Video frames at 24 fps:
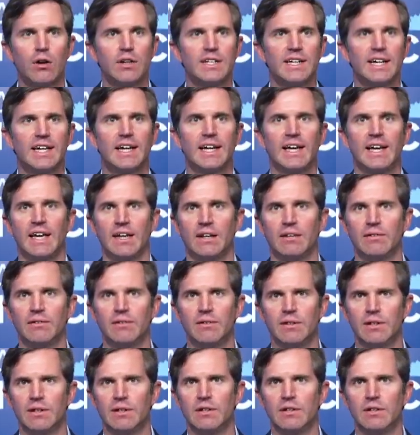are digging in,
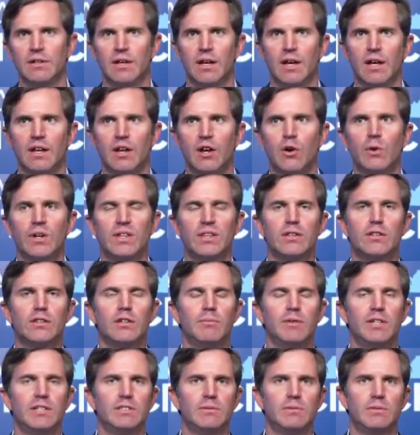knowing that
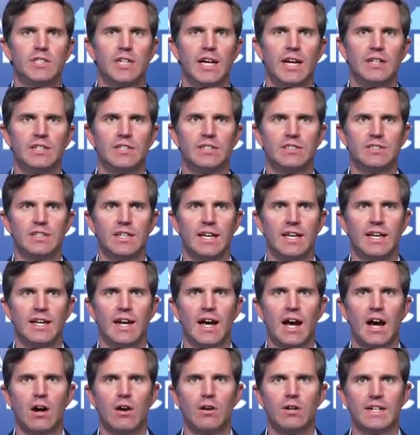there'll be some changes
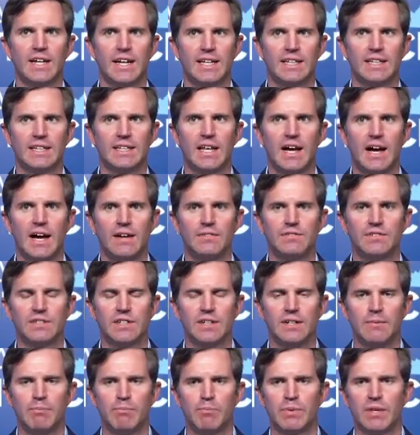in our daily
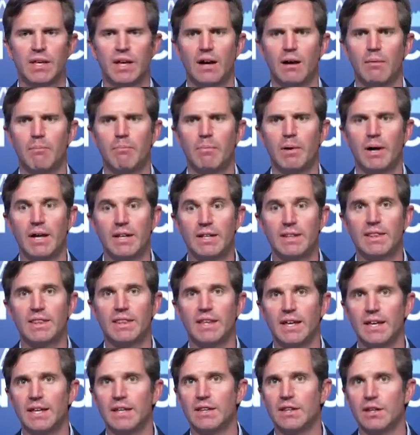lives, but
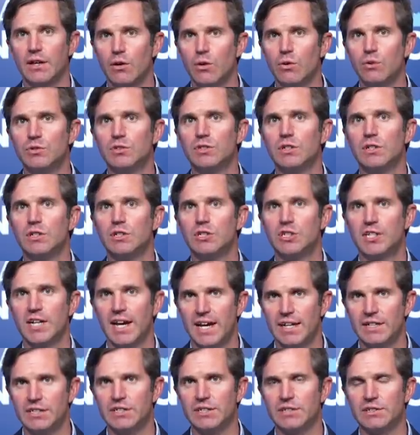that those
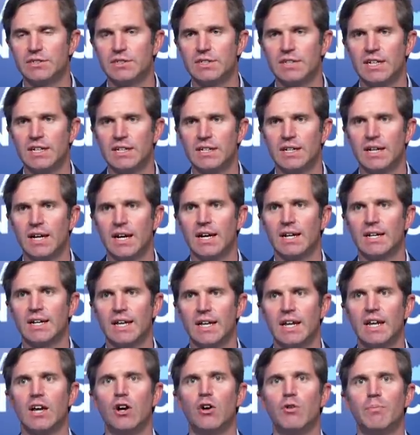changes
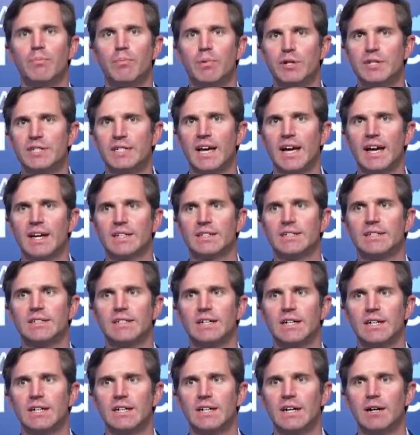can help
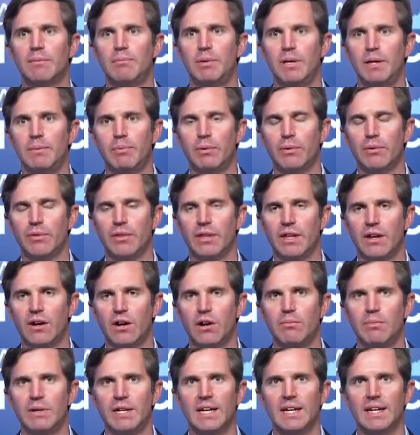protect a people that
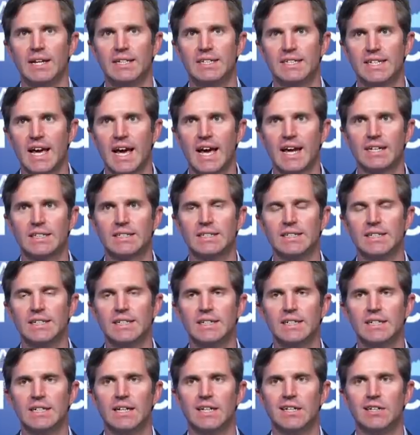are being attacked
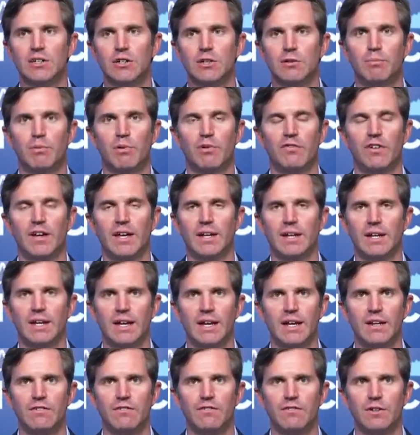and could prevent
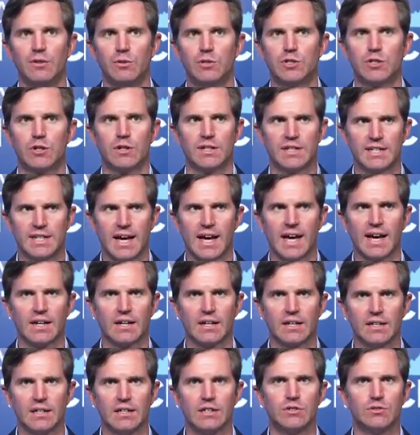a future attack
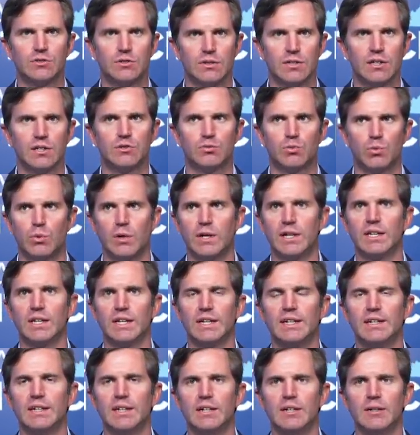is
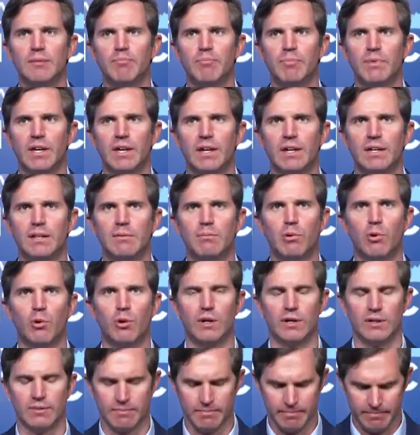really
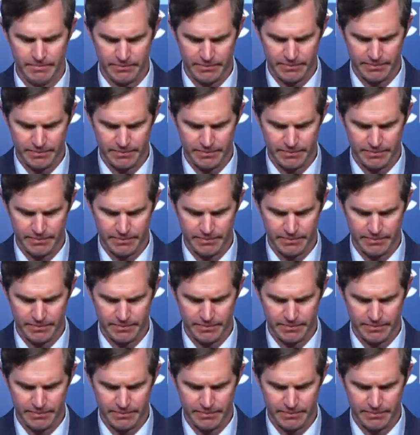important.